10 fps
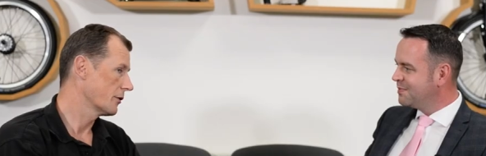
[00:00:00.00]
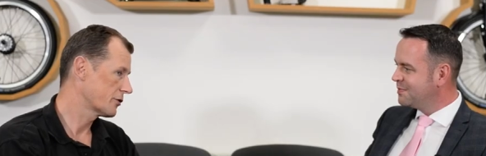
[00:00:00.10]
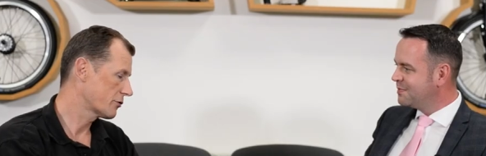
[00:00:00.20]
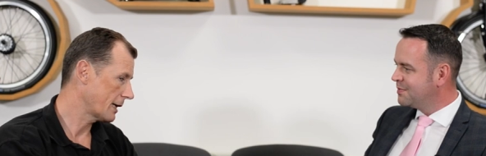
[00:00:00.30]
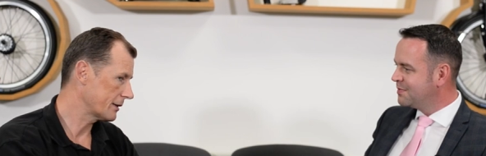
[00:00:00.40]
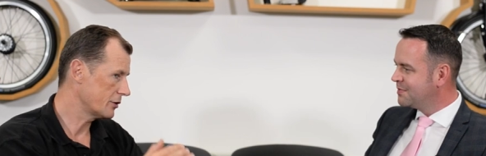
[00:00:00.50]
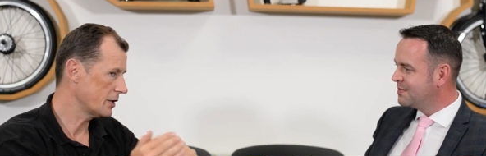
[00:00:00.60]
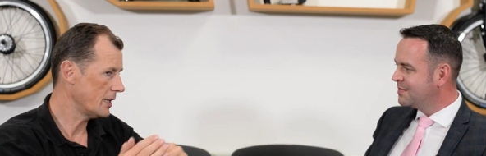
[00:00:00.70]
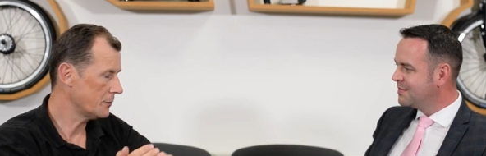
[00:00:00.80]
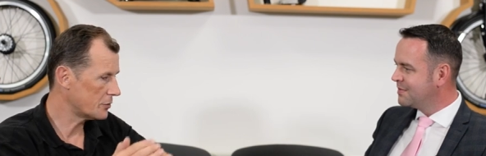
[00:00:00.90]
Speaker 1: the strategy
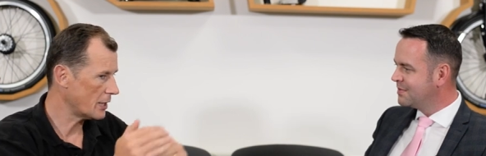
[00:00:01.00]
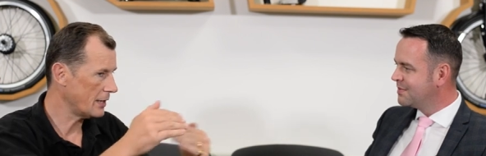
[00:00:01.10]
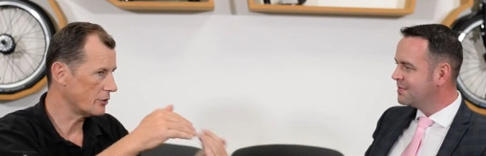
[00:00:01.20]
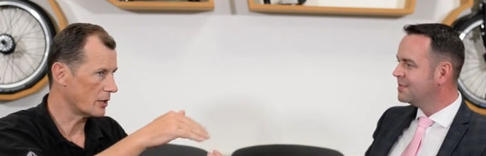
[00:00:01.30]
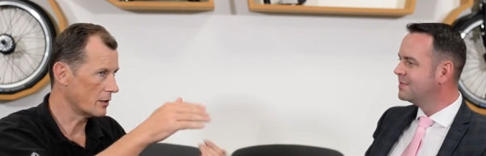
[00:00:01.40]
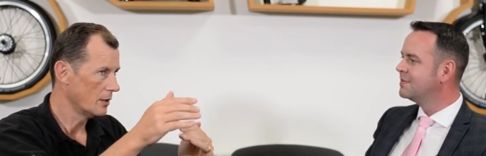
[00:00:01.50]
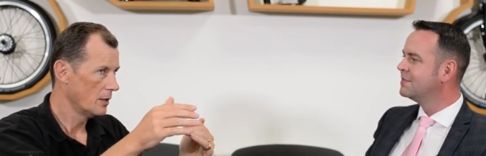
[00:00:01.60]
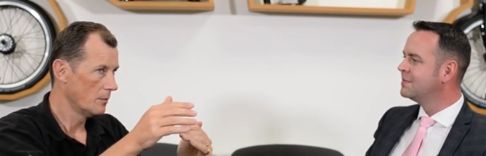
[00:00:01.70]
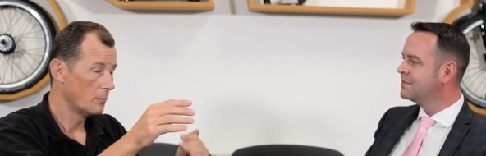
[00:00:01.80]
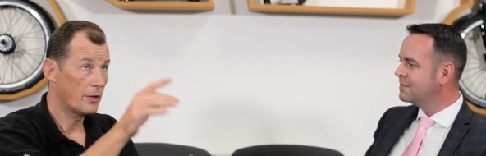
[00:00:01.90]
keeps
Speaker 2: changing,
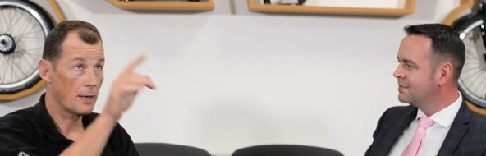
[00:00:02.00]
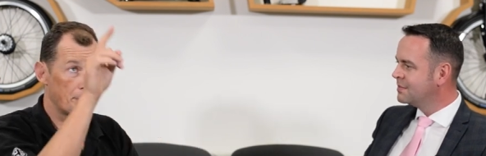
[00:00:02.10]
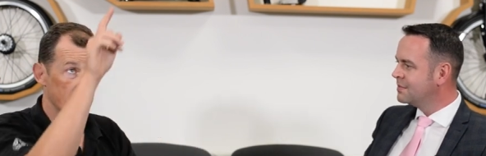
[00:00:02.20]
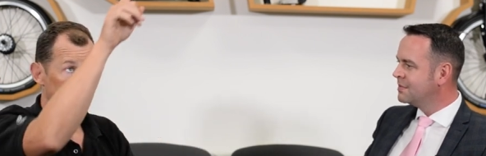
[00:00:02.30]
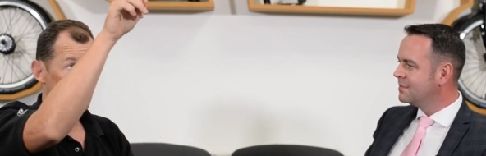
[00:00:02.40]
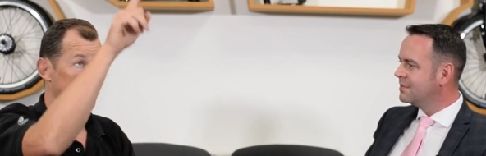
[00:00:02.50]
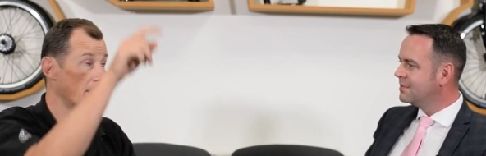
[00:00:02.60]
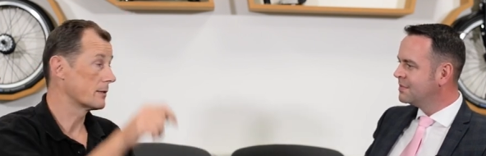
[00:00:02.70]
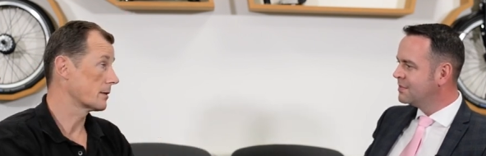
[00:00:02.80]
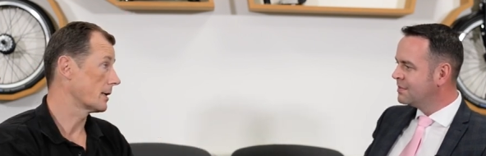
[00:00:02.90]
but the ambition
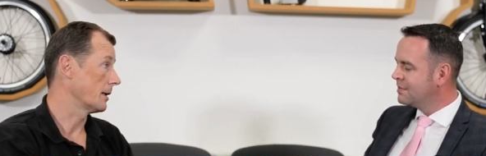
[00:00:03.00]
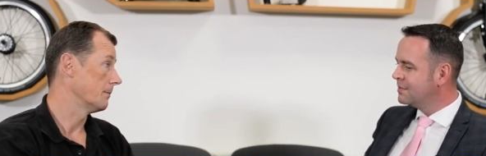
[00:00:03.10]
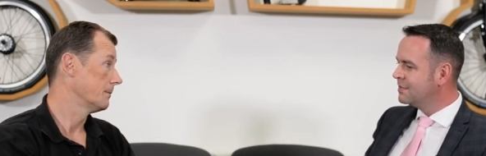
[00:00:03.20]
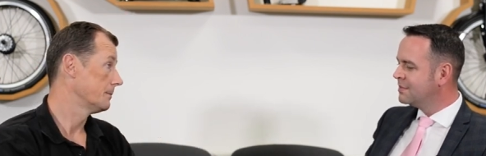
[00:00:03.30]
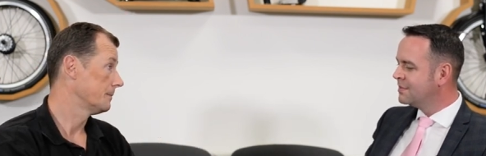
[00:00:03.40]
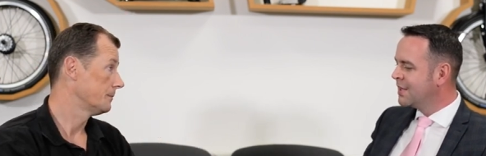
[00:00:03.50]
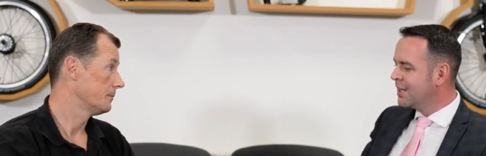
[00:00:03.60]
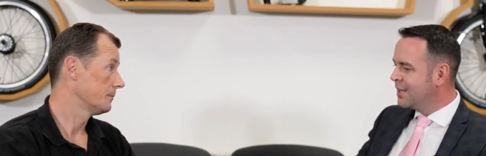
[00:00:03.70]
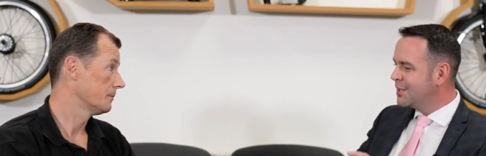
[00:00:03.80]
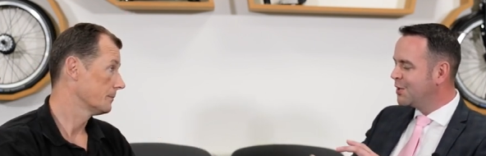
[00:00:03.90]
remains the same.
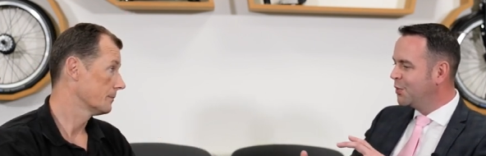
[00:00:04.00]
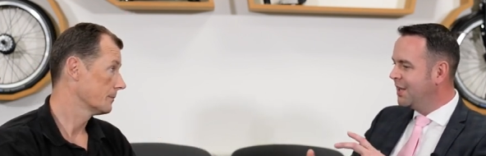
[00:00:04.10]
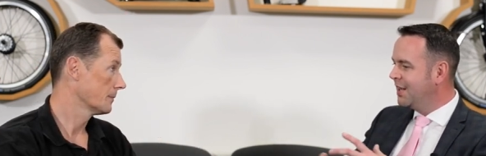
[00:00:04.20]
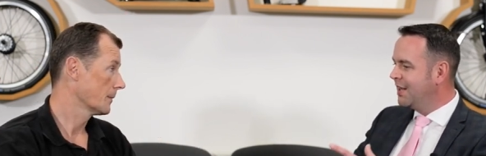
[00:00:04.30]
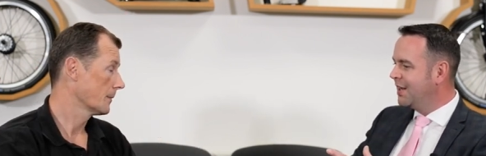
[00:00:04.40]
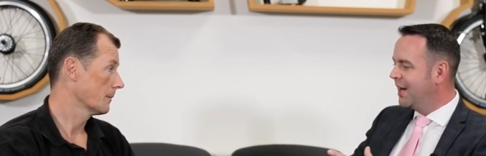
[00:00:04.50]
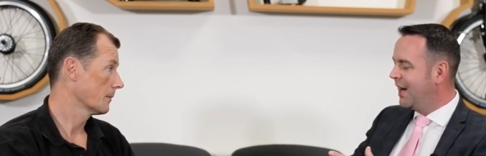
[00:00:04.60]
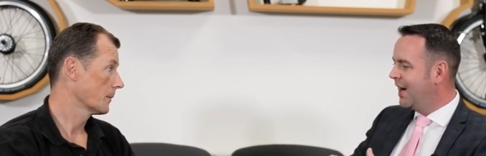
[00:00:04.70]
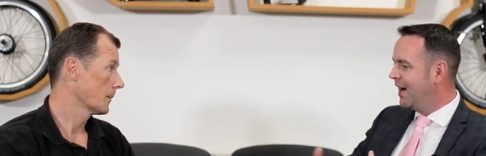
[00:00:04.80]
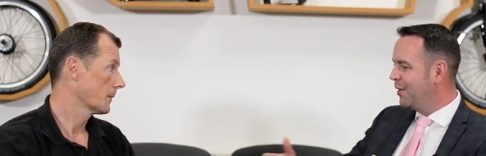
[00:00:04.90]
So we
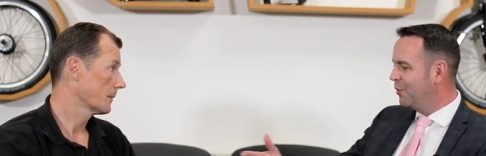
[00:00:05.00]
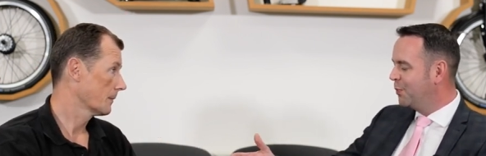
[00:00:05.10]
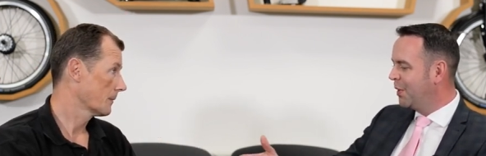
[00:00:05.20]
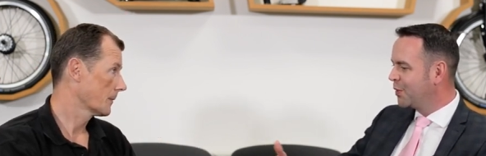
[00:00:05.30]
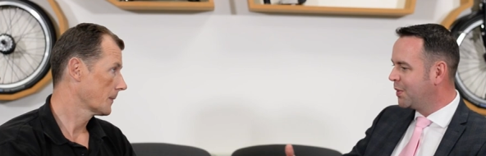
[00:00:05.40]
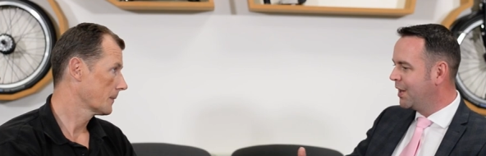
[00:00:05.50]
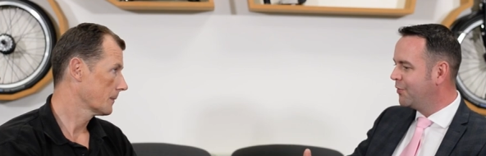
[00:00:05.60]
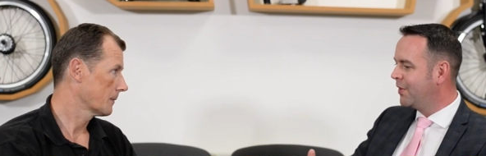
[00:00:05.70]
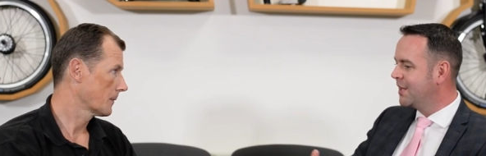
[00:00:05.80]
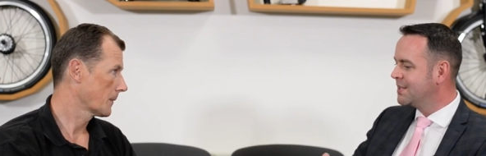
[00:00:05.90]
uh, both will have
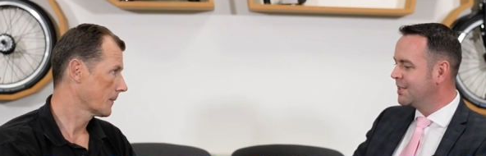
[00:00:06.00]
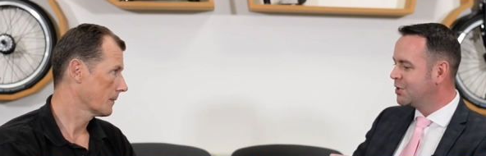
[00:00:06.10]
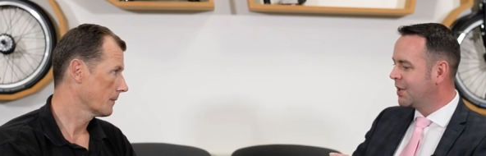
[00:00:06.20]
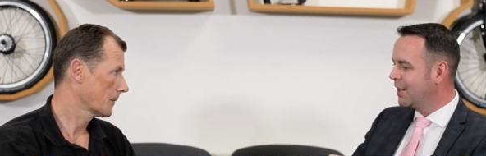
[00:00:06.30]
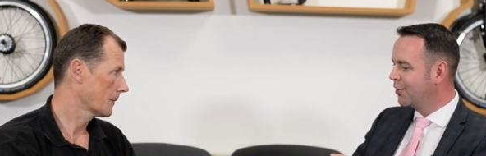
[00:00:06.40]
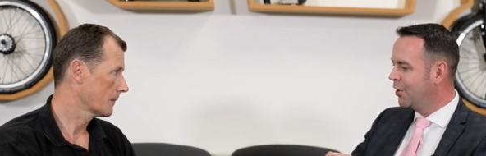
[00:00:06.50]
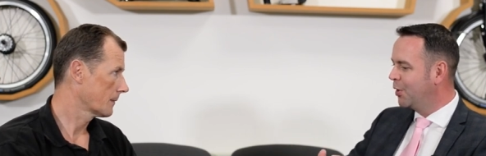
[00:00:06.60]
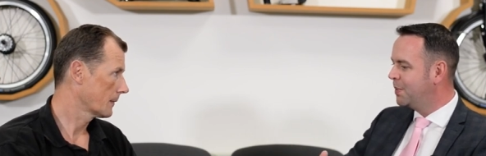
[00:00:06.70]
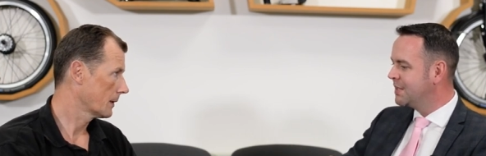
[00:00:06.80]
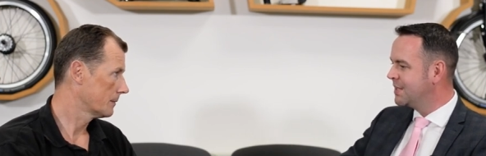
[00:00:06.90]
friends that are trying to grow
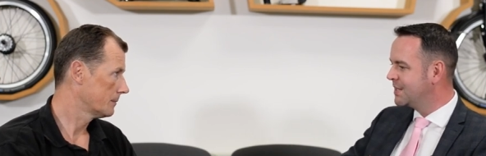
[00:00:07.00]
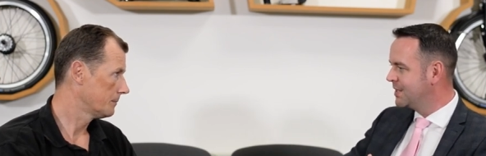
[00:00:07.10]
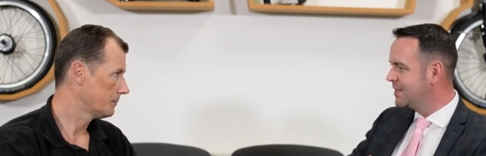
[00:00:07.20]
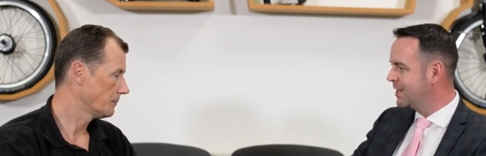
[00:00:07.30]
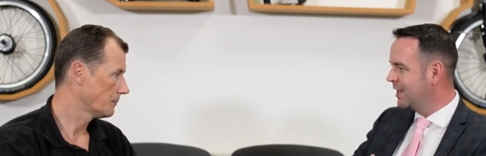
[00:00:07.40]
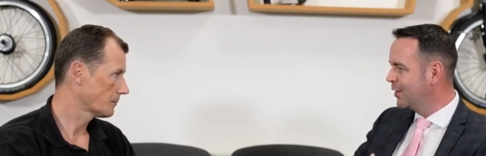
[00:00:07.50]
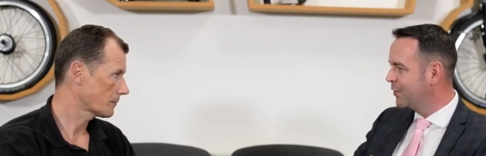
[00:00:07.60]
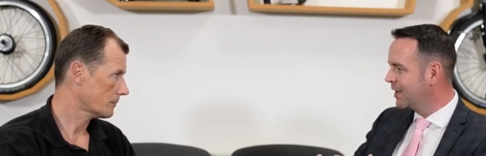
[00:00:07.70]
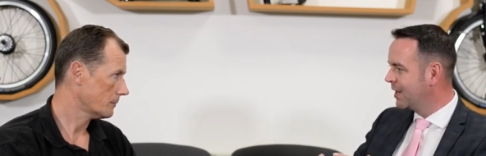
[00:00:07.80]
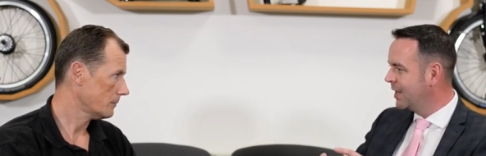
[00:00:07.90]
businesses
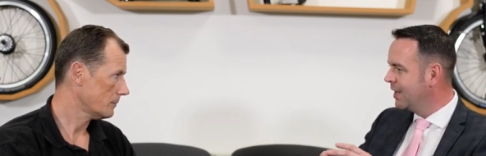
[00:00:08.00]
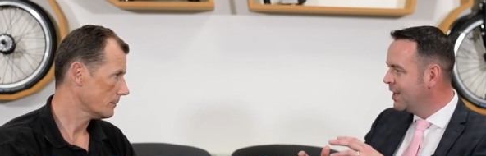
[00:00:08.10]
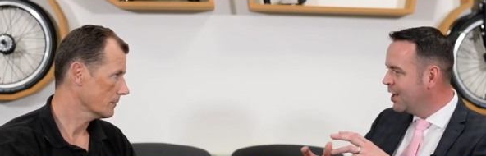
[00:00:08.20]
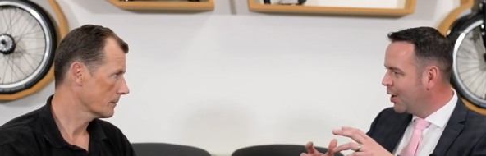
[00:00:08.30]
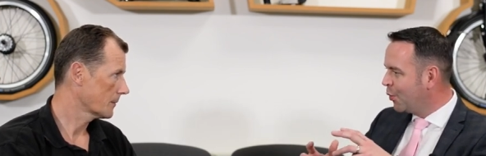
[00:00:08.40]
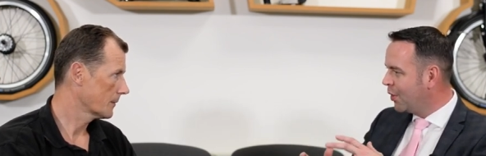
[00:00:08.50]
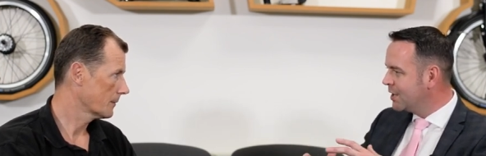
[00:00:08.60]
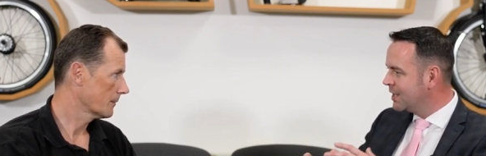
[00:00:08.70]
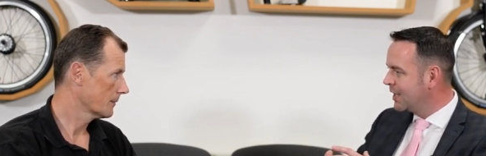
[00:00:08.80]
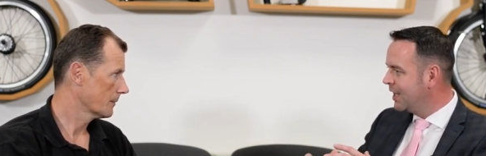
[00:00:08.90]
significantly. What
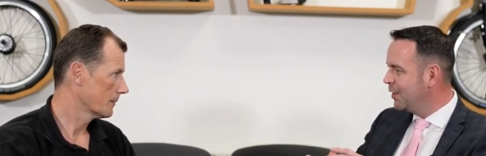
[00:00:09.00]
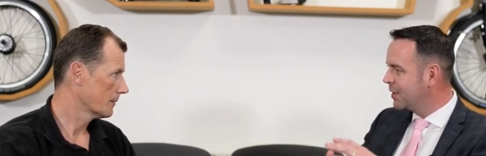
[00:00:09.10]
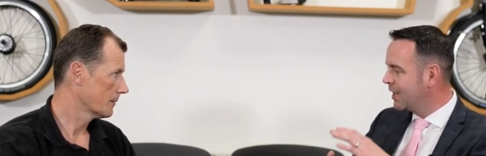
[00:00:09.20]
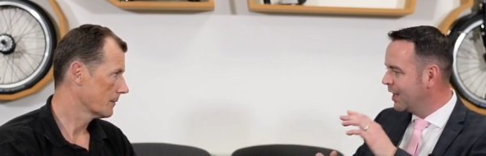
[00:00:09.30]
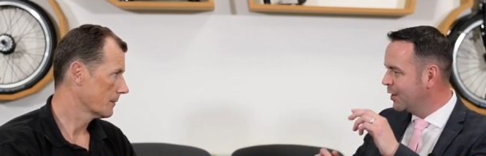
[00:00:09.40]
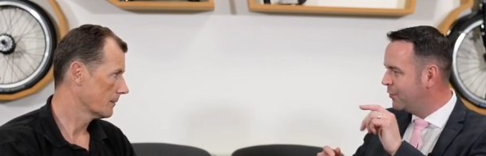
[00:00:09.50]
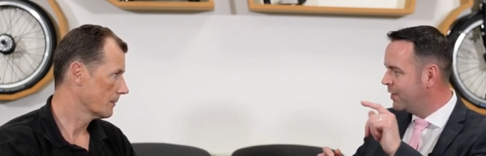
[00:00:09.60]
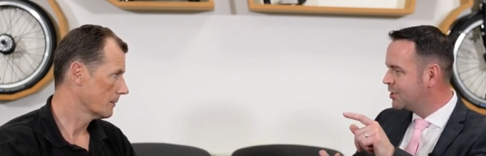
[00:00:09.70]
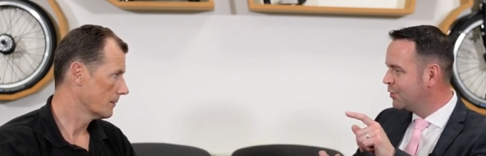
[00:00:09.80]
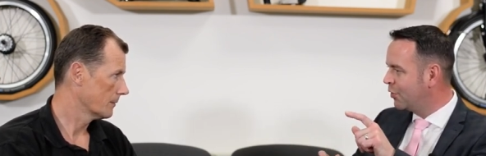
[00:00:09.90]
is the key with getting the
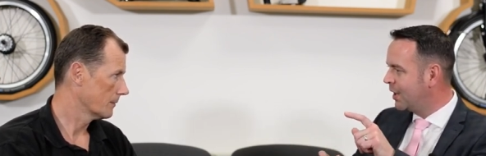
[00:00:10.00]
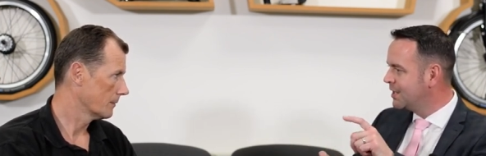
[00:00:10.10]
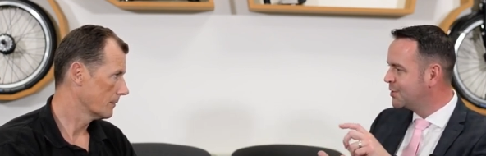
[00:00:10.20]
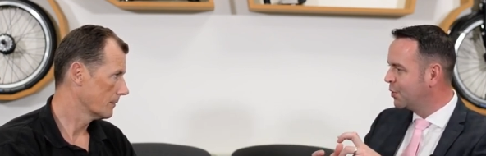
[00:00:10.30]
vision right